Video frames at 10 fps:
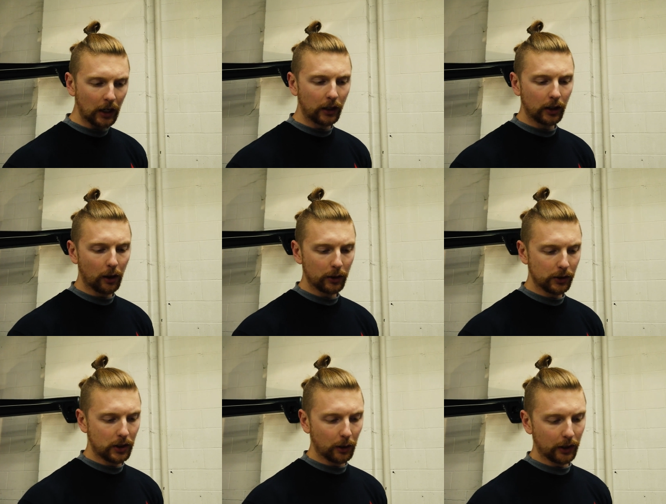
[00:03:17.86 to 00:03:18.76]
and you
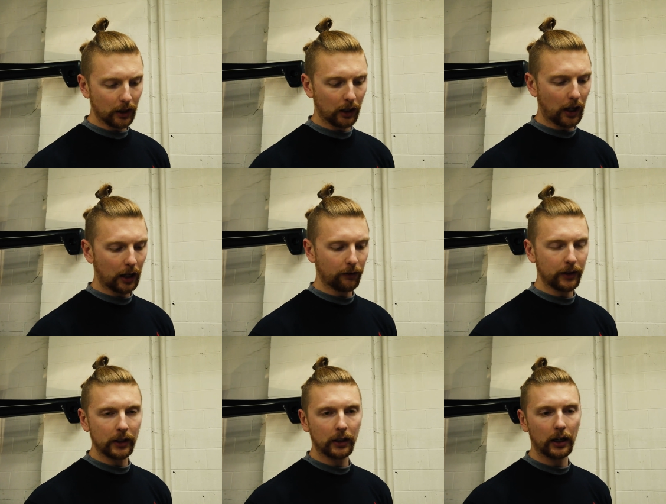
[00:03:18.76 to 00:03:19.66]
still get a lot of
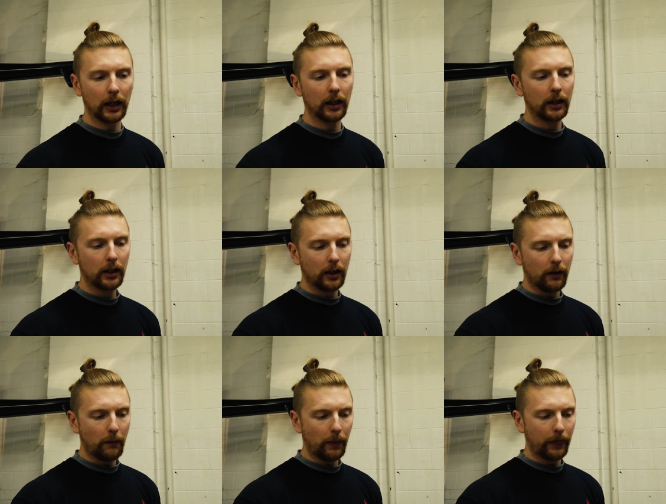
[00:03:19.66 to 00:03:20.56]

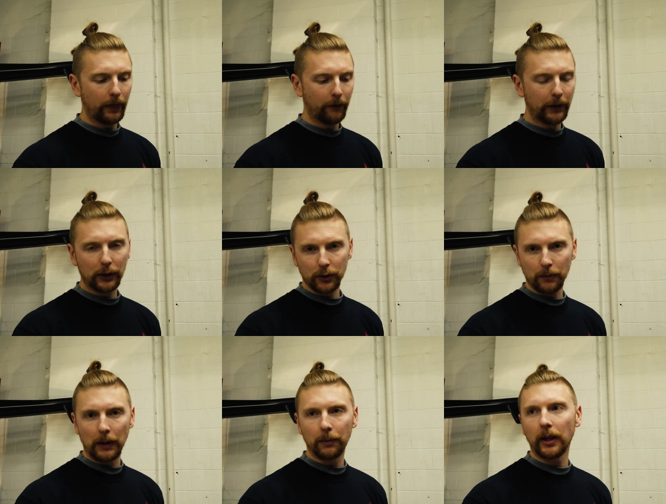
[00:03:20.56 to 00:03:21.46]
the features
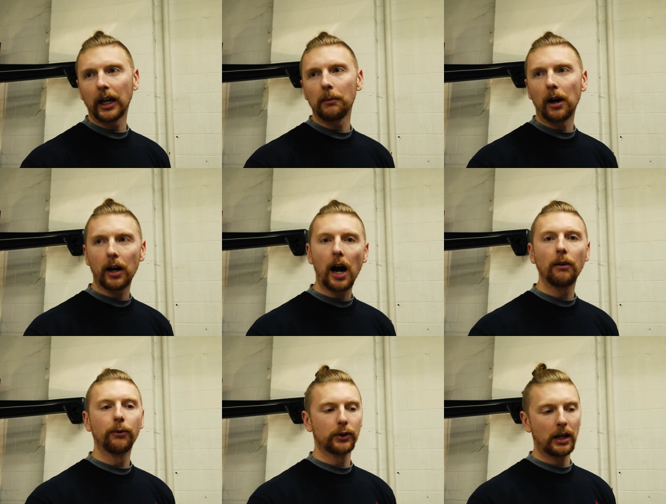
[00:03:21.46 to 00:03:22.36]
that people like about
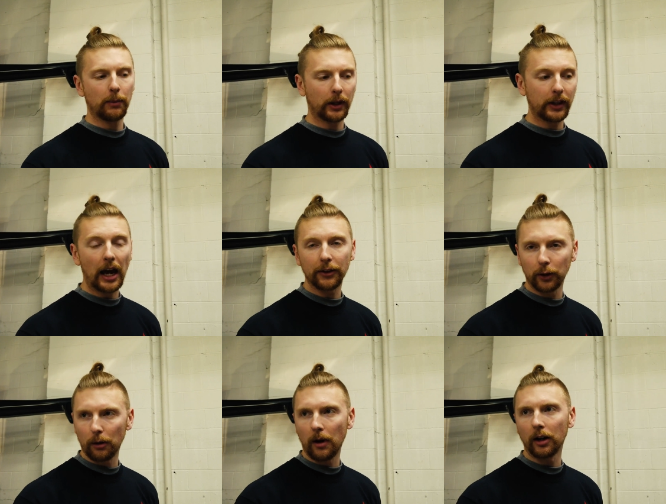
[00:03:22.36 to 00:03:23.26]
Cobb. For example, like the
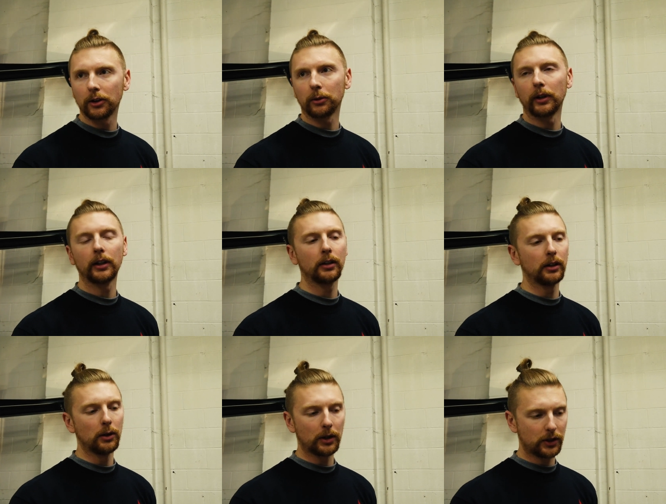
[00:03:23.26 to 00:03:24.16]
ethanol monitoring.
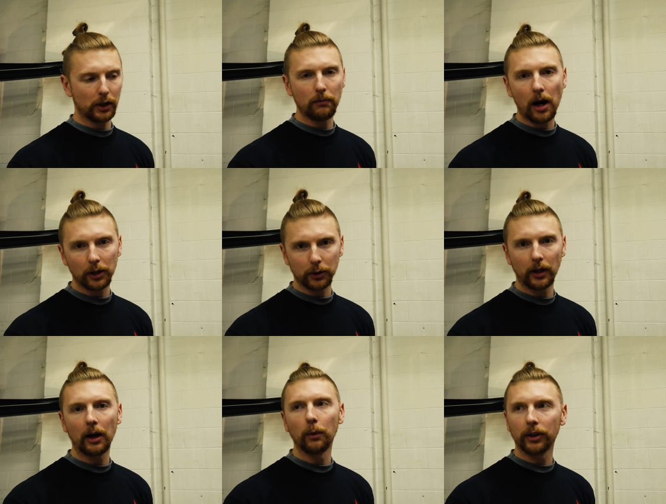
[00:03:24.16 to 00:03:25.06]
You can still monitor
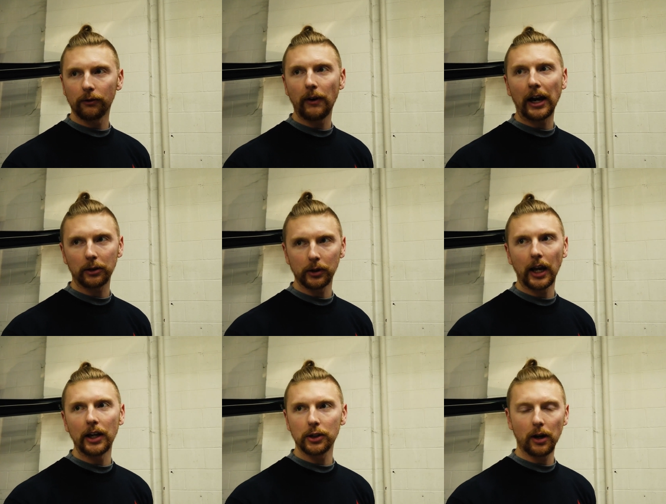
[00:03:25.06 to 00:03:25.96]
that with the factory gauge